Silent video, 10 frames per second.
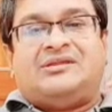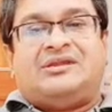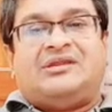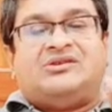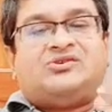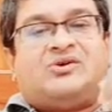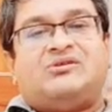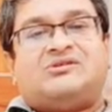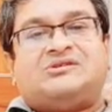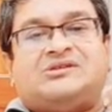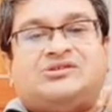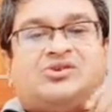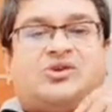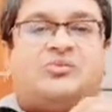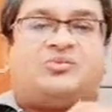then dishonors his
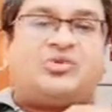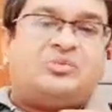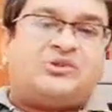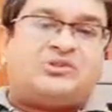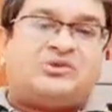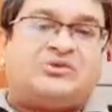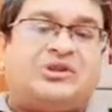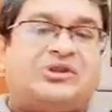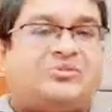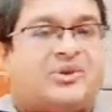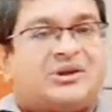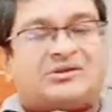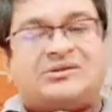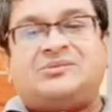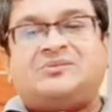solemn promise to create a
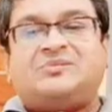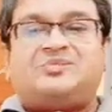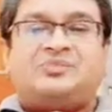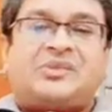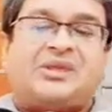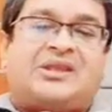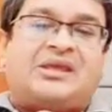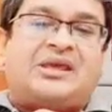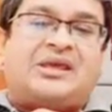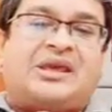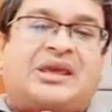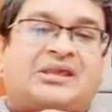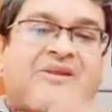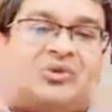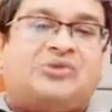partner.
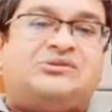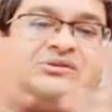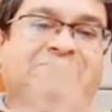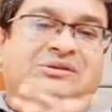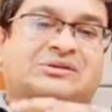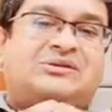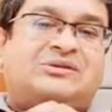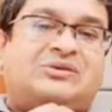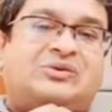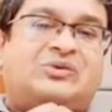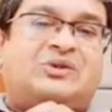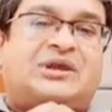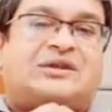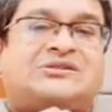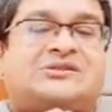And the monster, who
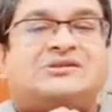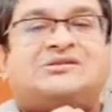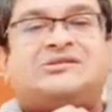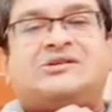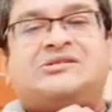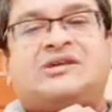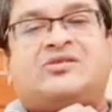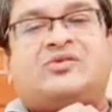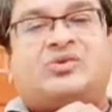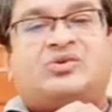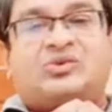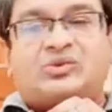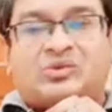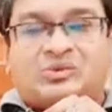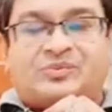lacks nurture and self
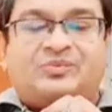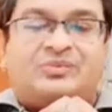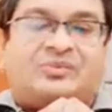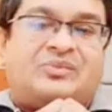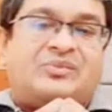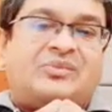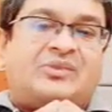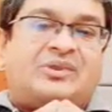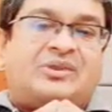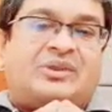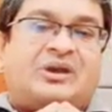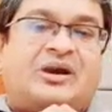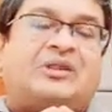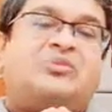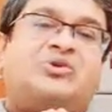control,
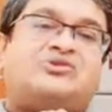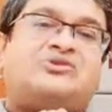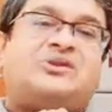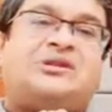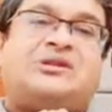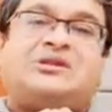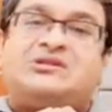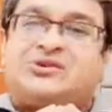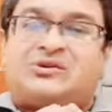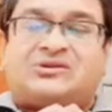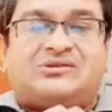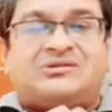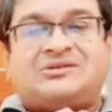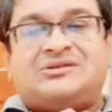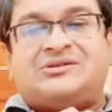are emotionally
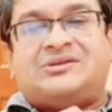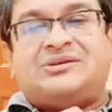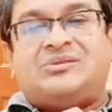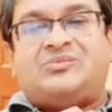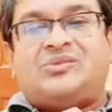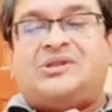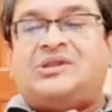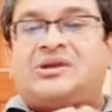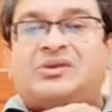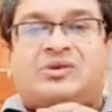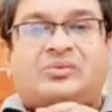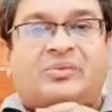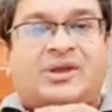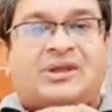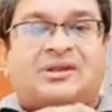disordered, but they are not
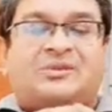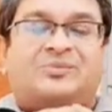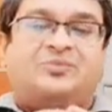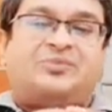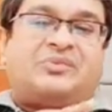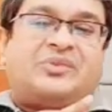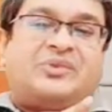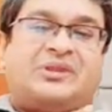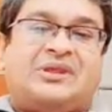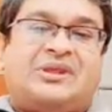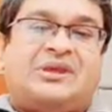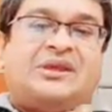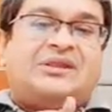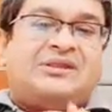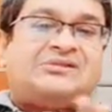mad.
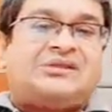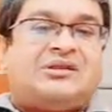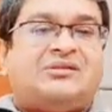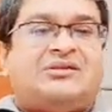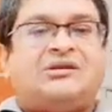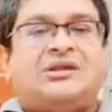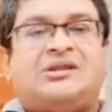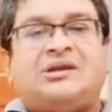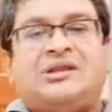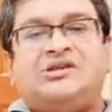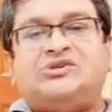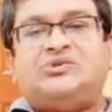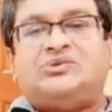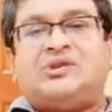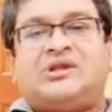There is another critical issue